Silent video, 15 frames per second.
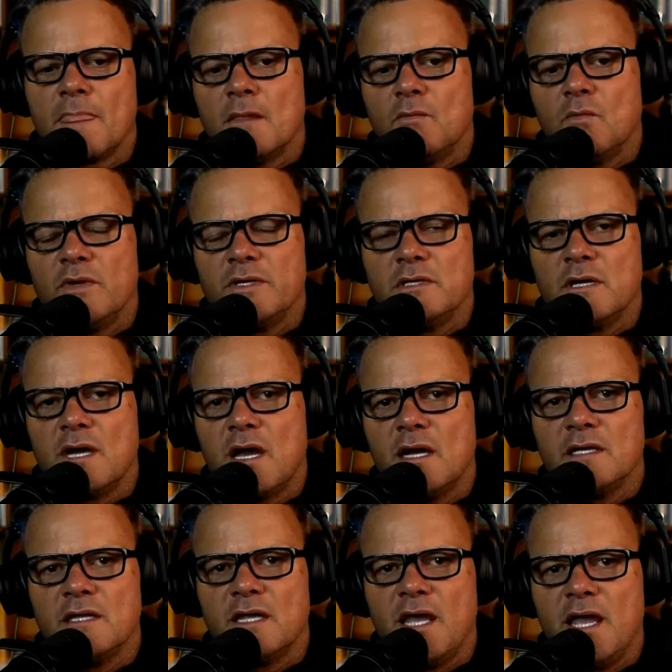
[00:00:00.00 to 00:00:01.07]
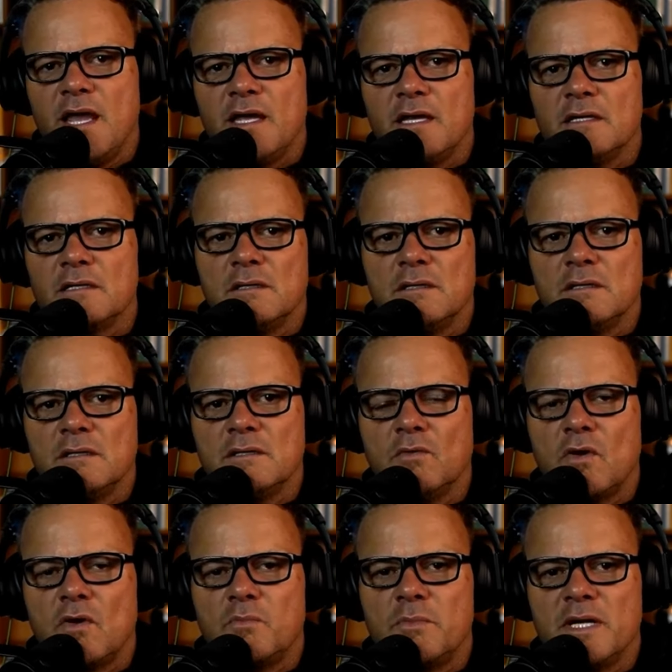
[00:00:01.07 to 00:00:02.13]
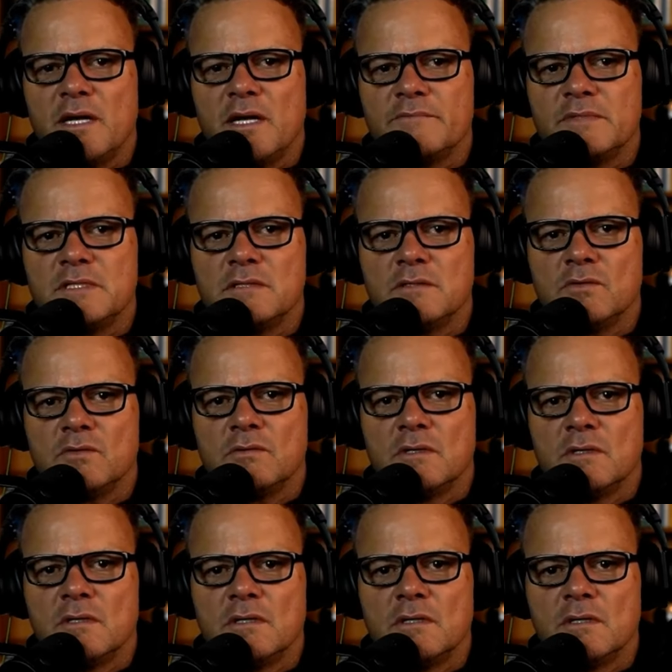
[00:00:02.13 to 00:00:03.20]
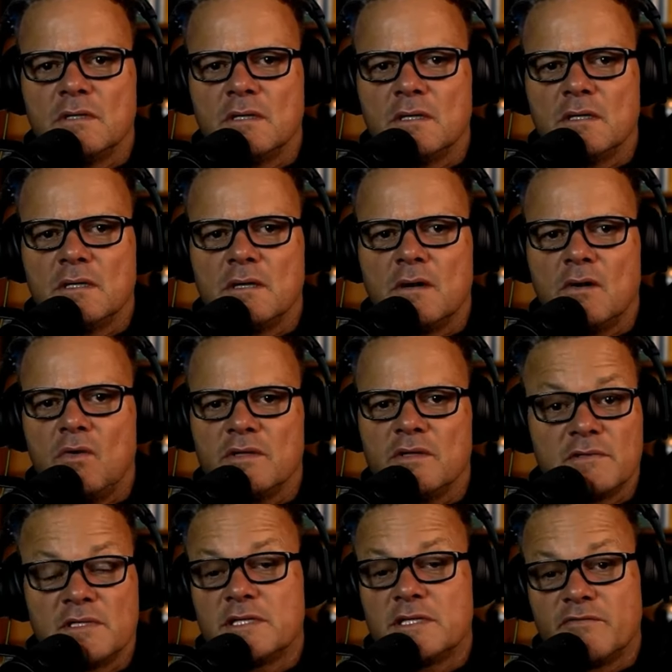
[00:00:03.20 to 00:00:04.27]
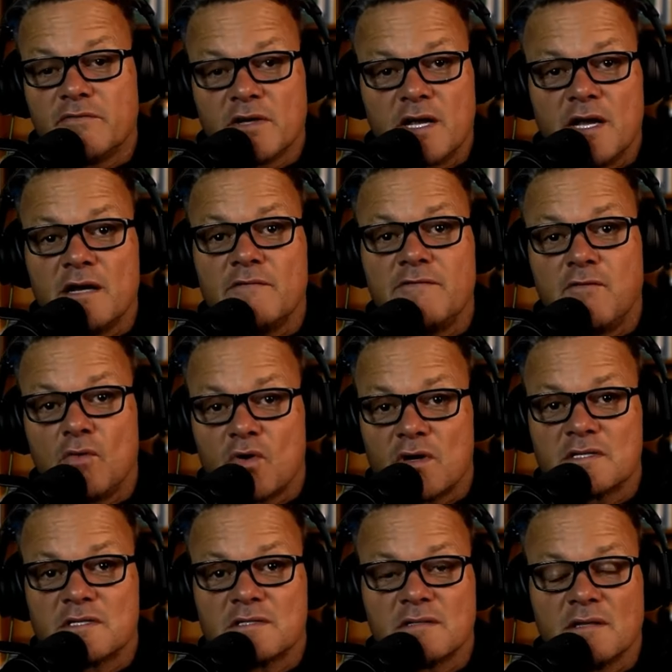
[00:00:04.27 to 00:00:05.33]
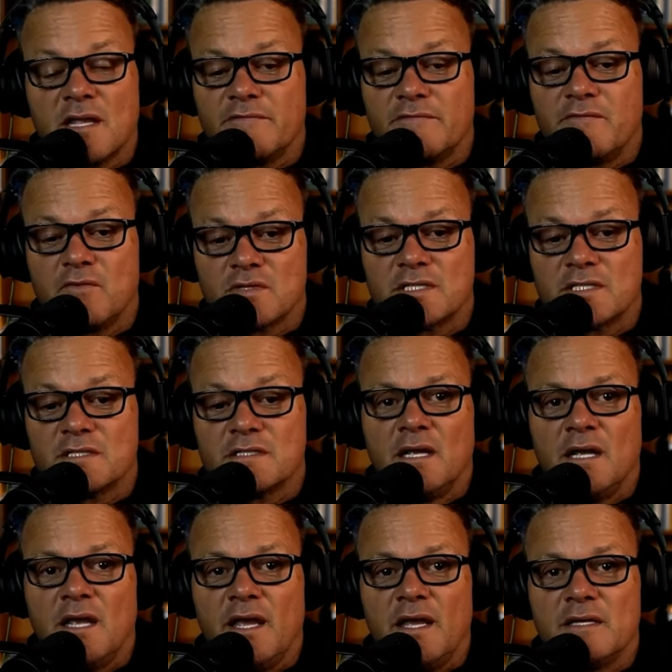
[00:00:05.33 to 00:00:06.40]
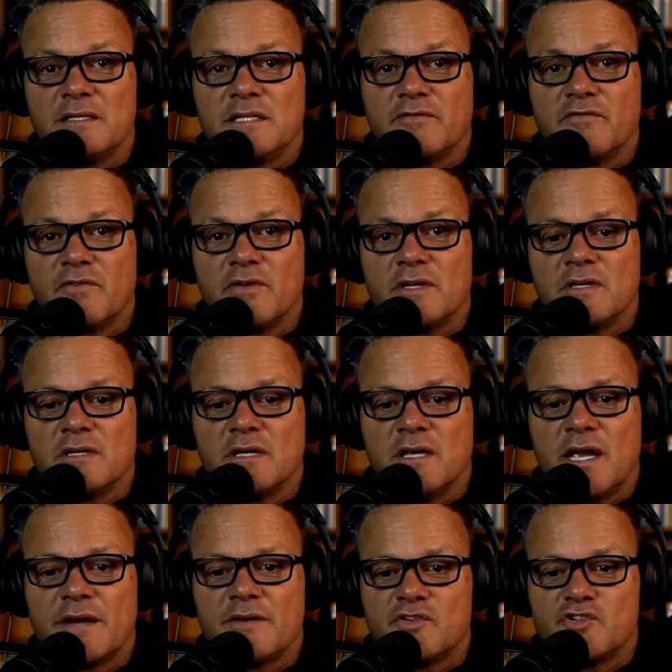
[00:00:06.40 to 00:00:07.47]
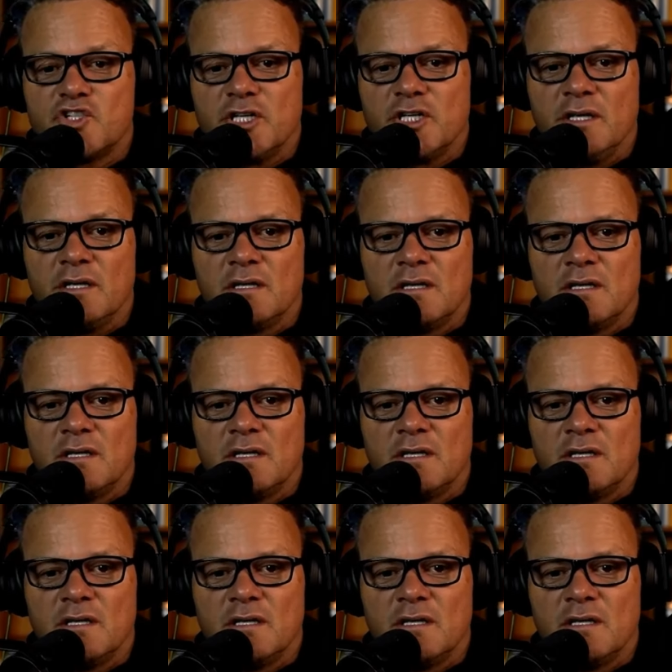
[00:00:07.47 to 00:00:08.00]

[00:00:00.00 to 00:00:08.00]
When you're not in the head, you open up to a wholly different kind of force, life forces, and different energy.